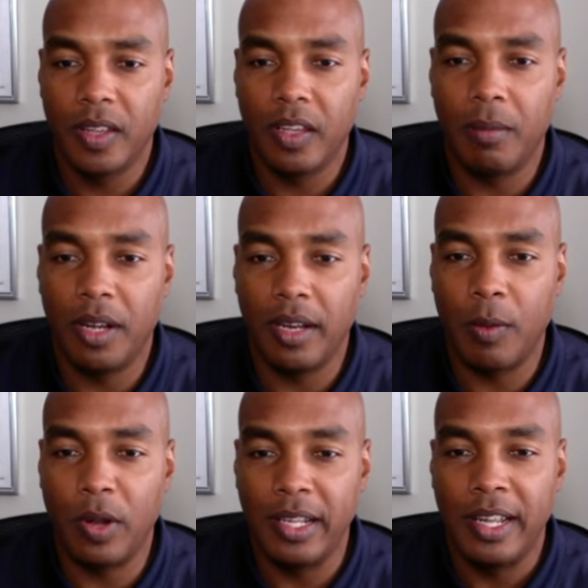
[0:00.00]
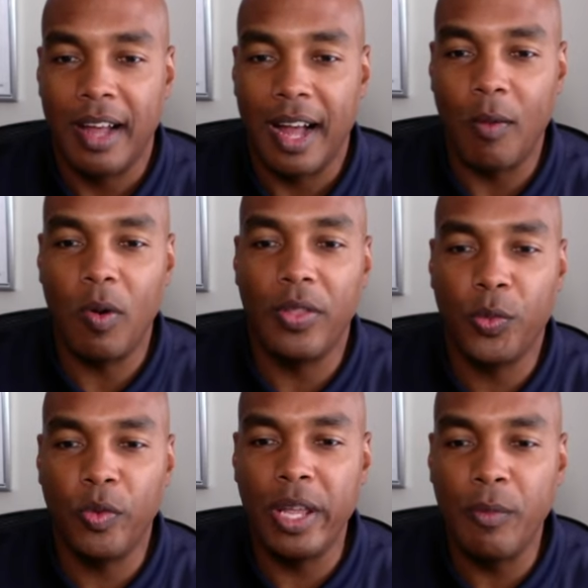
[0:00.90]
Come on, I want I want
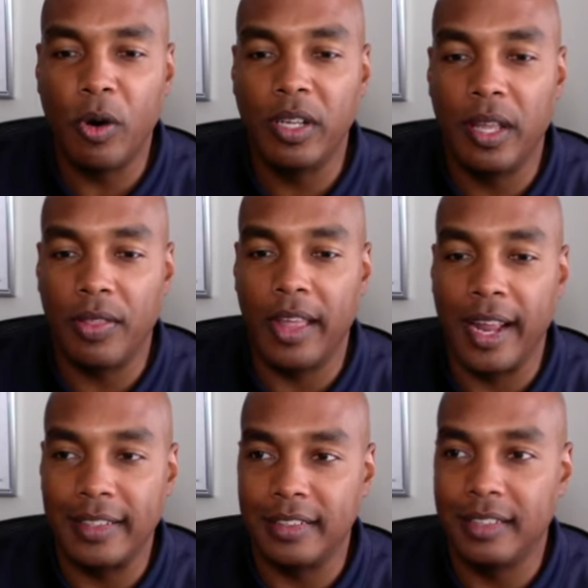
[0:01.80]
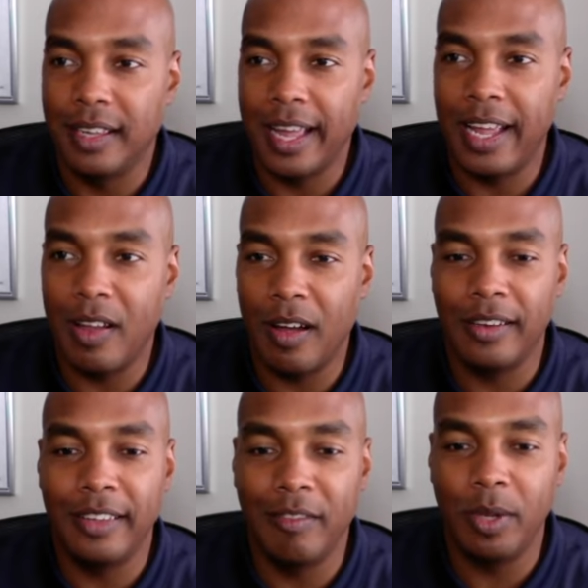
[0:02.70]
three more good things. Hang
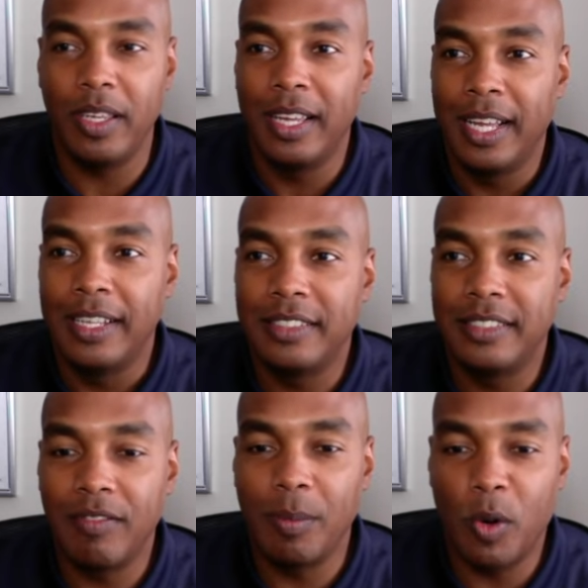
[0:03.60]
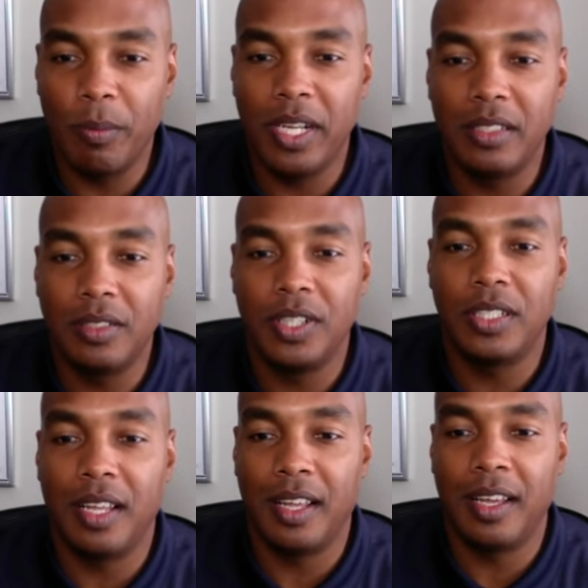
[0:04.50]
on, give me seven more minutes of your
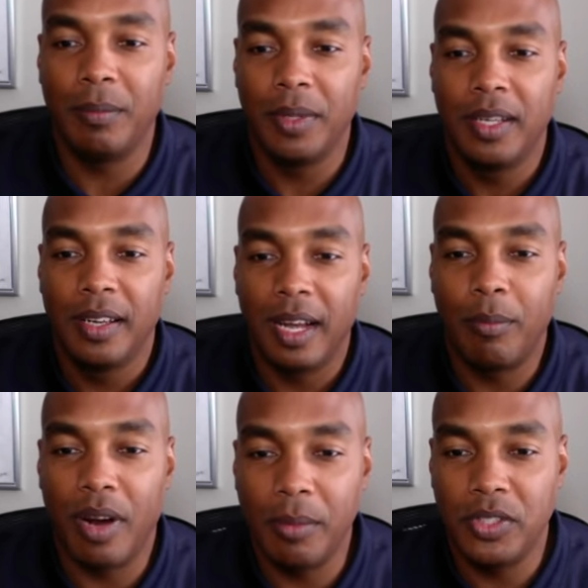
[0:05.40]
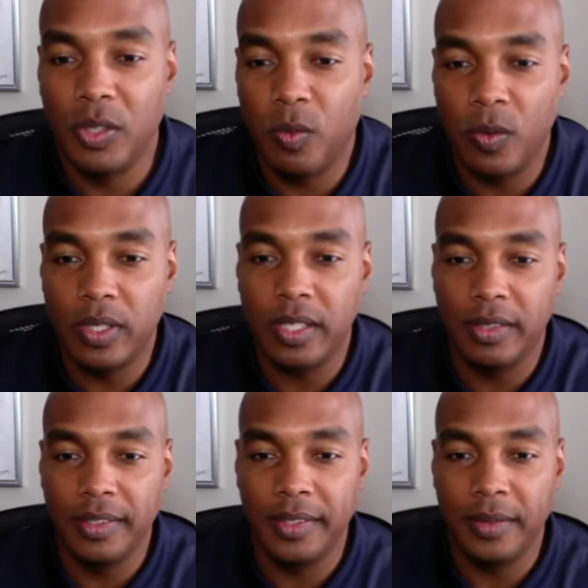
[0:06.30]
time. I promise you it won't
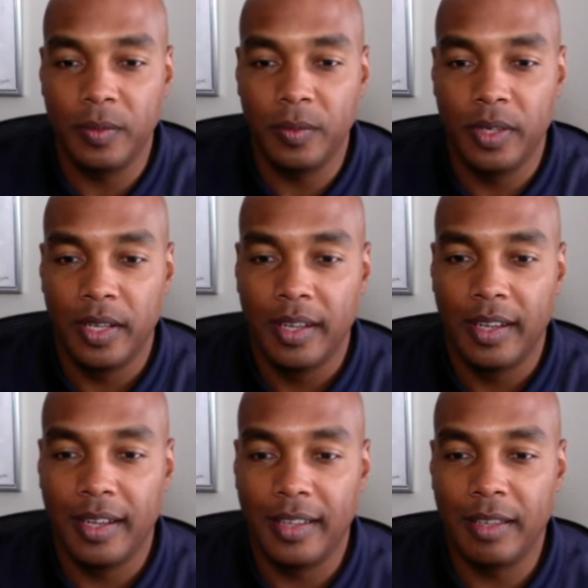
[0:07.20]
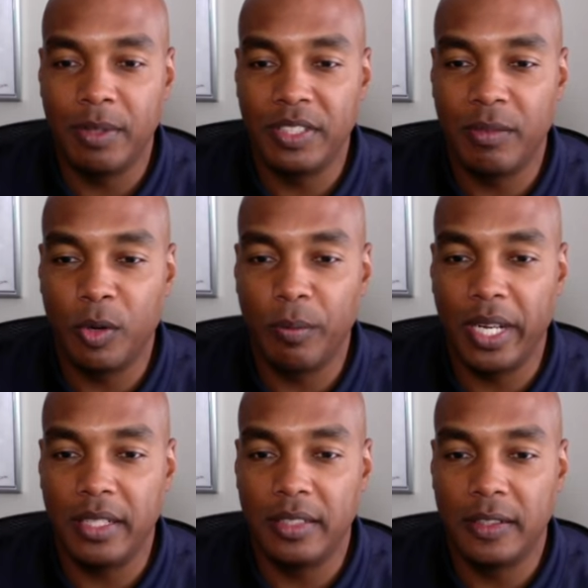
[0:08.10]
kill you. Uh, give me seven more
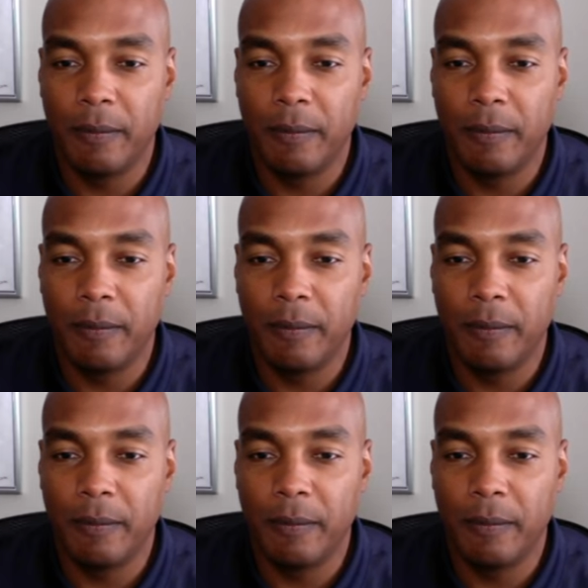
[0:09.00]
minutes.